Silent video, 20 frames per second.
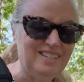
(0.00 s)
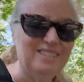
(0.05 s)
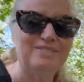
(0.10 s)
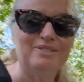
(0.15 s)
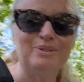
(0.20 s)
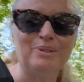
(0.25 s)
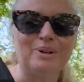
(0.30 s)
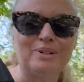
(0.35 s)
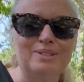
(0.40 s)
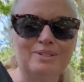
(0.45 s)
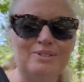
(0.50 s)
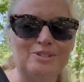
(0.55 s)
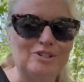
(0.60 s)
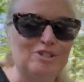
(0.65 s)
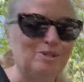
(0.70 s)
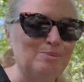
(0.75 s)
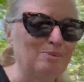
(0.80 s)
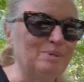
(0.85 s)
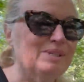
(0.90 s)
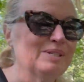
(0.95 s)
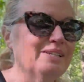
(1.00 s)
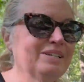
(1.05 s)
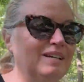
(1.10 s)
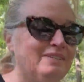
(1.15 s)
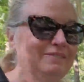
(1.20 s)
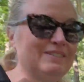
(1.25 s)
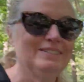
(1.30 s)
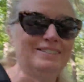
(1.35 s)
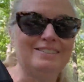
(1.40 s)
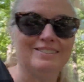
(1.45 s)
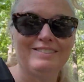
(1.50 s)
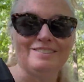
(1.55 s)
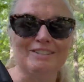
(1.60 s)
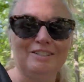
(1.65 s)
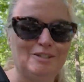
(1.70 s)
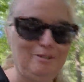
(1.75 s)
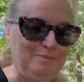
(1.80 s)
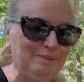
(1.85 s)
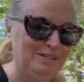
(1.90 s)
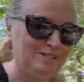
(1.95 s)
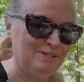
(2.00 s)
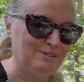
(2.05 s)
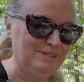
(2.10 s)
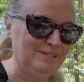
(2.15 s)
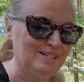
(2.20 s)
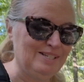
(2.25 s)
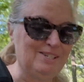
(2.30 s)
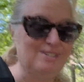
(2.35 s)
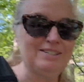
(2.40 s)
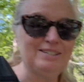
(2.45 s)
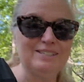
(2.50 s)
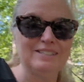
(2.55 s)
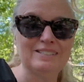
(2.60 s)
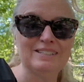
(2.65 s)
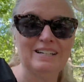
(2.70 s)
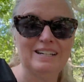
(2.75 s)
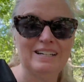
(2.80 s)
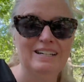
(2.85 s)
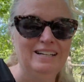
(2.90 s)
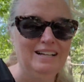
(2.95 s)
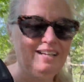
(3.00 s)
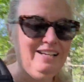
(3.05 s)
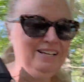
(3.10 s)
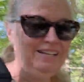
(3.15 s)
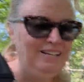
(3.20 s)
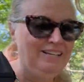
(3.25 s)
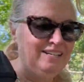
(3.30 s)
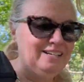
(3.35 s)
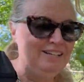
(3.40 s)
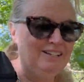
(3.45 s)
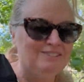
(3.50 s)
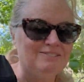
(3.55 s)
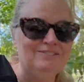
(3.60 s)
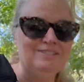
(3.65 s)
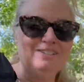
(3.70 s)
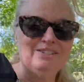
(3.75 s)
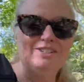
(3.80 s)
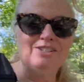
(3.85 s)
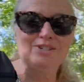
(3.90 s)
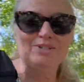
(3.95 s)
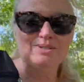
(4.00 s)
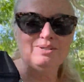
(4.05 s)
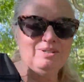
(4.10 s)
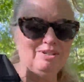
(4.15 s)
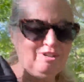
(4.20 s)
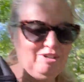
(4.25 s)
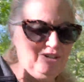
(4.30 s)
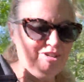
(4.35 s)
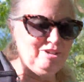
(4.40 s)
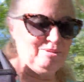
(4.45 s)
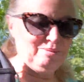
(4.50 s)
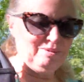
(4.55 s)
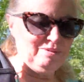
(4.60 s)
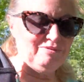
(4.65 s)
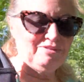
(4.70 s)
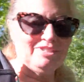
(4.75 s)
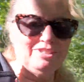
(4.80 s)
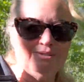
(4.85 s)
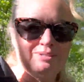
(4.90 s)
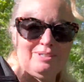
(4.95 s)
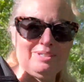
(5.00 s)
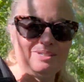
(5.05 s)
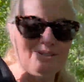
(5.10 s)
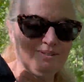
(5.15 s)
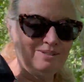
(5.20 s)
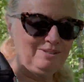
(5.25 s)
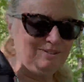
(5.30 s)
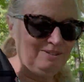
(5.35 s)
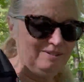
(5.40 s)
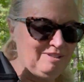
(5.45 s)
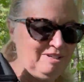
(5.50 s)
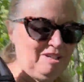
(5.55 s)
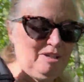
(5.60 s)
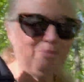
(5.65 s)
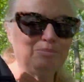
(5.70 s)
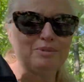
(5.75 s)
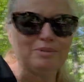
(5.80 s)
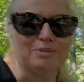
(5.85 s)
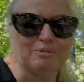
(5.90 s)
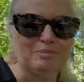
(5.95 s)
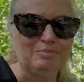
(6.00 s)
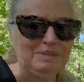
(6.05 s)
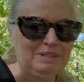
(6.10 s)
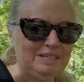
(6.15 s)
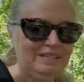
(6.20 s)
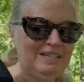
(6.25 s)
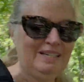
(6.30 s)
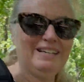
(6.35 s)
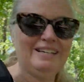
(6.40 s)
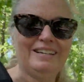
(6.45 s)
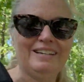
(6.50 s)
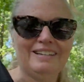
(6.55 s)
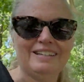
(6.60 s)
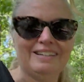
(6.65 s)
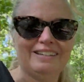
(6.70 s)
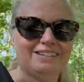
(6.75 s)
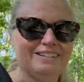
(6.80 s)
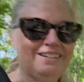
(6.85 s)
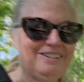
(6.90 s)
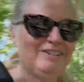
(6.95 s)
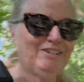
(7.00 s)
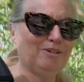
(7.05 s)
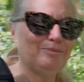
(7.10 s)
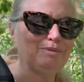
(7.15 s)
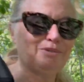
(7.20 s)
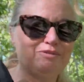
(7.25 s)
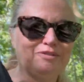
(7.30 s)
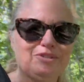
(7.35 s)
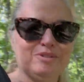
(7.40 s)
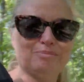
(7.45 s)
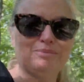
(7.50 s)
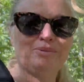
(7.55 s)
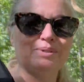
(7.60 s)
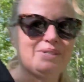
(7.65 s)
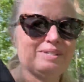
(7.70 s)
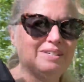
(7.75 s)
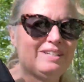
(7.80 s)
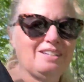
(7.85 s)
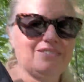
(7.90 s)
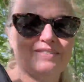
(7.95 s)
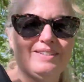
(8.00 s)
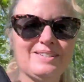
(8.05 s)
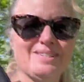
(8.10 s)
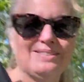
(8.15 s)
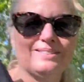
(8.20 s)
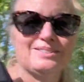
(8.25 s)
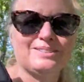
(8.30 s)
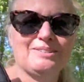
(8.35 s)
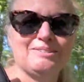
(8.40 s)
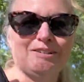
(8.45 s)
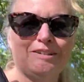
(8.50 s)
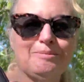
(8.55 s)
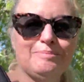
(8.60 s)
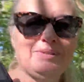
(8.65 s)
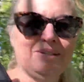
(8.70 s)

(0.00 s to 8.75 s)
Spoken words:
If you are allergic to poison ivy and you're thinking about doing this trail, one strong argument for doing it earlier than April would be get out here before the poison ivy's all grown up.